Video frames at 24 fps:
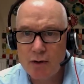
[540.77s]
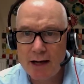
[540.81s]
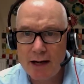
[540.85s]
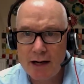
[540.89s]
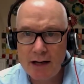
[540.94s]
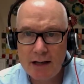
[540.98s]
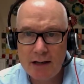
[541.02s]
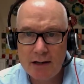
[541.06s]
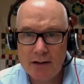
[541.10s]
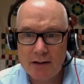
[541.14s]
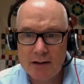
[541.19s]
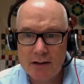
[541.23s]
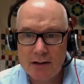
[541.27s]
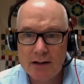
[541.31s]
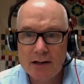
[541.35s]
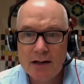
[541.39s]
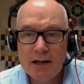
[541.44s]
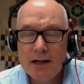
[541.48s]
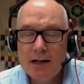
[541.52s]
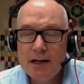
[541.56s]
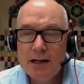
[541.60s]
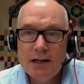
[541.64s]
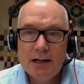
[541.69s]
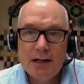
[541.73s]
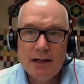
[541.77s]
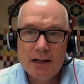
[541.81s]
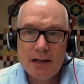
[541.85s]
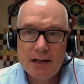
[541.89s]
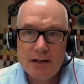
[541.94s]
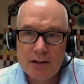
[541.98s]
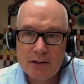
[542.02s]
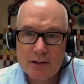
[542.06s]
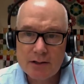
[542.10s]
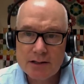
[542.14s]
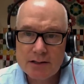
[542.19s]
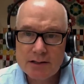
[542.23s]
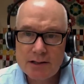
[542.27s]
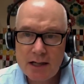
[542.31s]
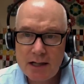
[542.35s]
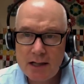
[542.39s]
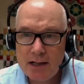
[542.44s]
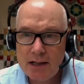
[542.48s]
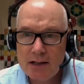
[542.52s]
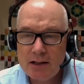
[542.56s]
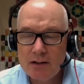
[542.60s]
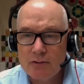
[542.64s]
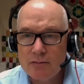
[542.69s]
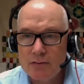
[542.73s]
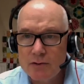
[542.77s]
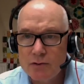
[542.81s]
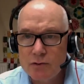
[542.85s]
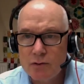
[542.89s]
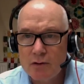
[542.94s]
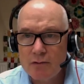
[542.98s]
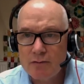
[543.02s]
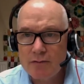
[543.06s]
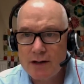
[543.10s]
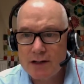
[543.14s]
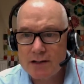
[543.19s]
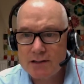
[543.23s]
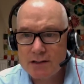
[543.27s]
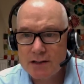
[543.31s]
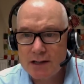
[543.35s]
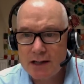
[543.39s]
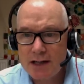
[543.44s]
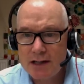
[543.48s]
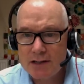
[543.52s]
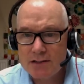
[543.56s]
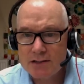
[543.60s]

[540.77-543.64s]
right here in New York City, over 12,000